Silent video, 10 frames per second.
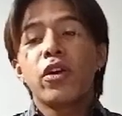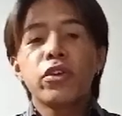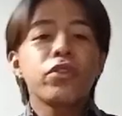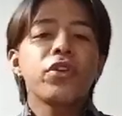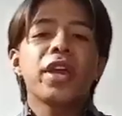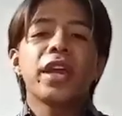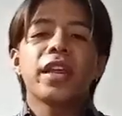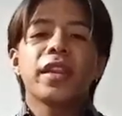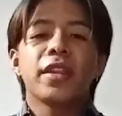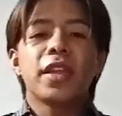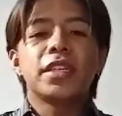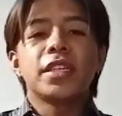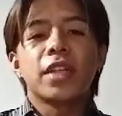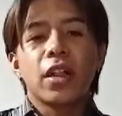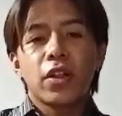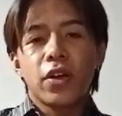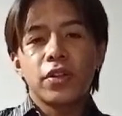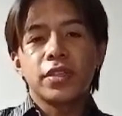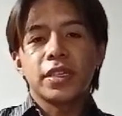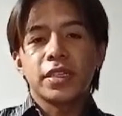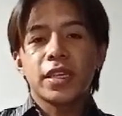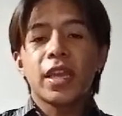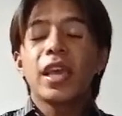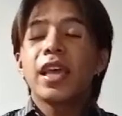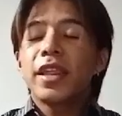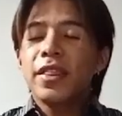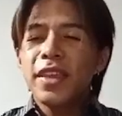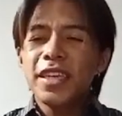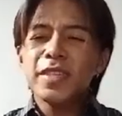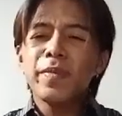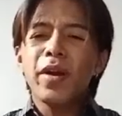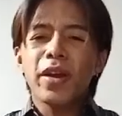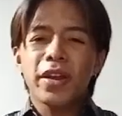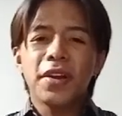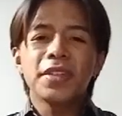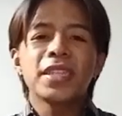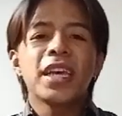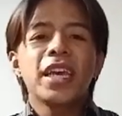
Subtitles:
or creating digital content. These markers